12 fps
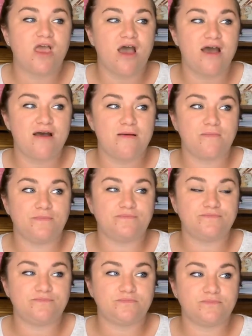um,
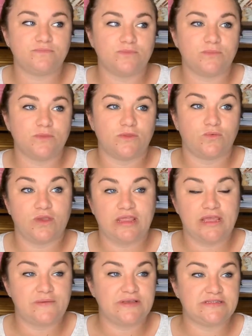
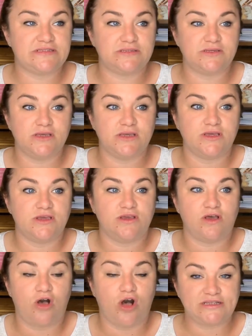really it was
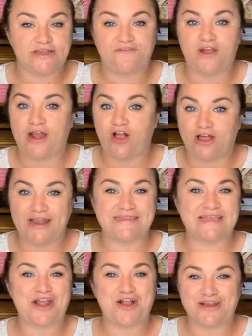all day Friday, all day
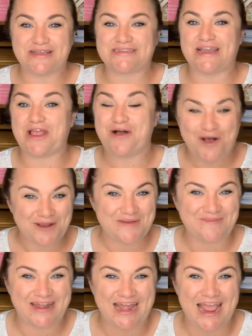Saturday, all day Sunday, all day
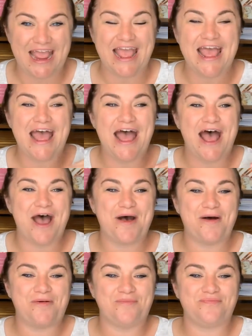Monday,
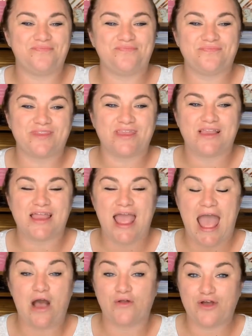um,
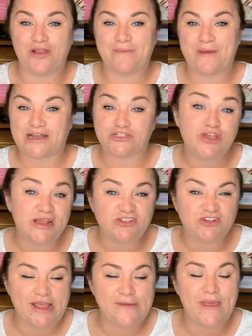out on a bachelorette
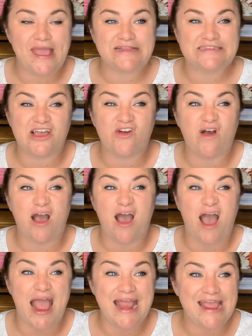trip. And so
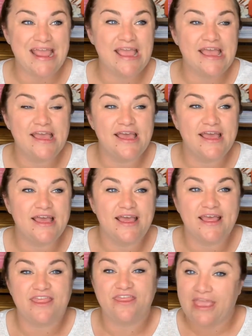I
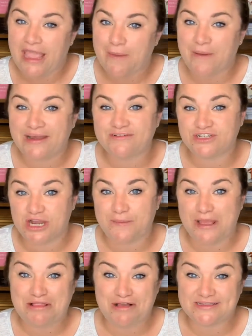think I might have shared
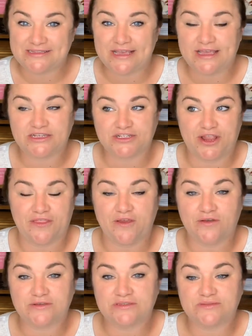my closet during
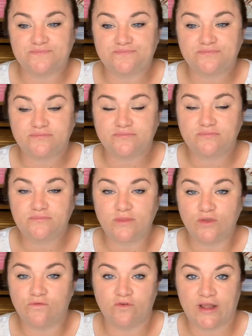those
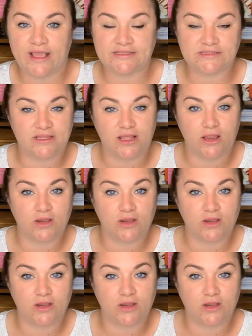four days